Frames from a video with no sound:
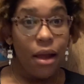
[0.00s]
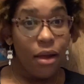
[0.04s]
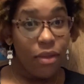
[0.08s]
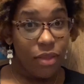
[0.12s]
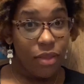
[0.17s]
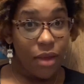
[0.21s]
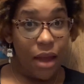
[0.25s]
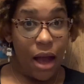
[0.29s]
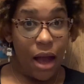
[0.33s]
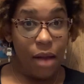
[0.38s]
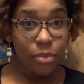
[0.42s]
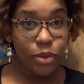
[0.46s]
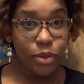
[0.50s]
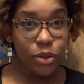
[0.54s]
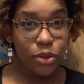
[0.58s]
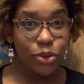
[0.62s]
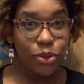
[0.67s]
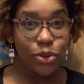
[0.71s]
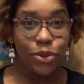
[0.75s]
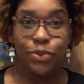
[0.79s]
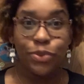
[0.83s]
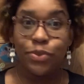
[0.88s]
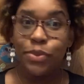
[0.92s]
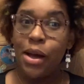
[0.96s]
The
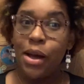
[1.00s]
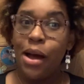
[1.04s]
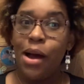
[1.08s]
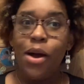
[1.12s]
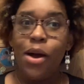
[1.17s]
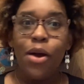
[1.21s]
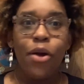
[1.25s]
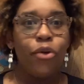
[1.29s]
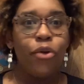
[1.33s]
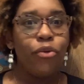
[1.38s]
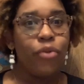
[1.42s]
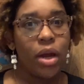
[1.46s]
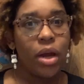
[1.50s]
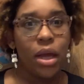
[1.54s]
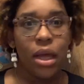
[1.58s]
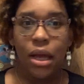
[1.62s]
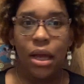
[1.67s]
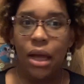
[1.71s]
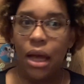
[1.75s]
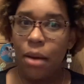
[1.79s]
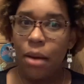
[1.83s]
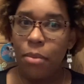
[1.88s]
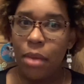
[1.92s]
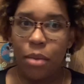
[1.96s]
obstacle, red hen
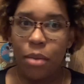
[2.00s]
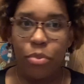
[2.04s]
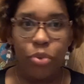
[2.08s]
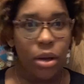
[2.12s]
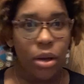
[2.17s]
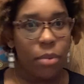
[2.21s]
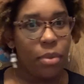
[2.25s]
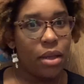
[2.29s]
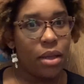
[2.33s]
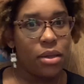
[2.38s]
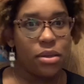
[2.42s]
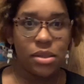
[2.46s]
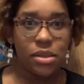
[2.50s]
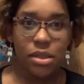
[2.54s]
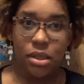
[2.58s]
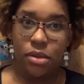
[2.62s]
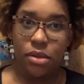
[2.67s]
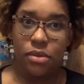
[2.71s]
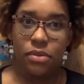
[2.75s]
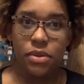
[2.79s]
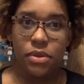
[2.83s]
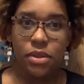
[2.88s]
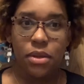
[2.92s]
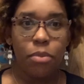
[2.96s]
got to make bread by
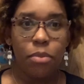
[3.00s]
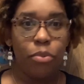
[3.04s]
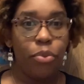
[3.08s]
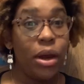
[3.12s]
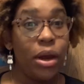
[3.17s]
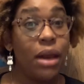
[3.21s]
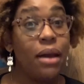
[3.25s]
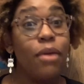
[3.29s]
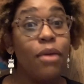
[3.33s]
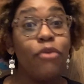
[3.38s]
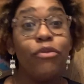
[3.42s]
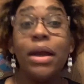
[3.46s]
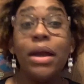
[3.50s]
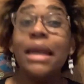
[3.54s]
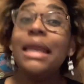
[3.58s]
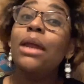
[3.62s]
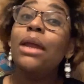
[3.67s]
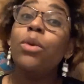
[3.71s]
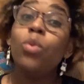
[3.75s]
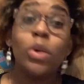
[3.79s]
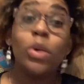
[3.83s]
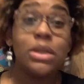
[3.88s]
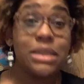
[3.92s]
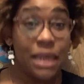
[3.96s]
themselves. Red
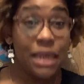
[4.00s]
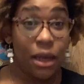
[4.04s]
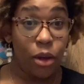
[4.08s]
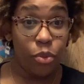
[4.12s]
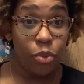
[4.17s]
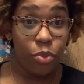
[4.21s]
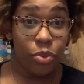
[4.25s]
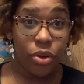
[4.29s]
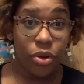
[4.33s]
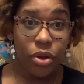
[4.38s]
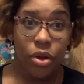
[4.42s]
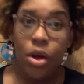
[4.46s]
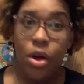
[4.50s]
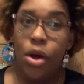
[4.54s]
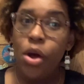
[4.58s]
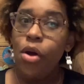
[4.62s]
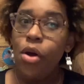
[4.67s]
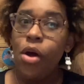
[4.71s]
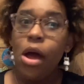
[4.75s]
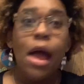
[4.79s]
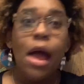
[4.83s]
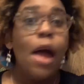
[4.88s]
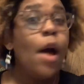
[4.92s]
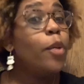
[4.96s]
hen wants help.
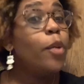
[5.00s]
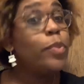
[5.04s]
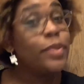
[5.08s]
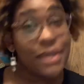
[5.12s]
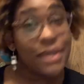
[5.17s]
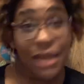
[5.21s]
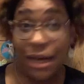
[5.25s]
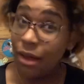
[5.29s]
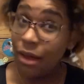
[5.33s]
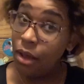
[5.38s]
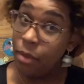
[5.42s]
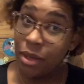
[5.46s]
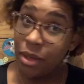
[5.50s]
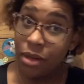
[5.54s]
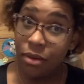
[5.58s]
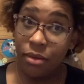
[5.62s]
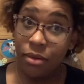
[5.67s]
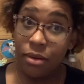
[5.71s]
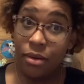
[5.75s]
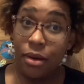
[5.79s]
Help's not coming.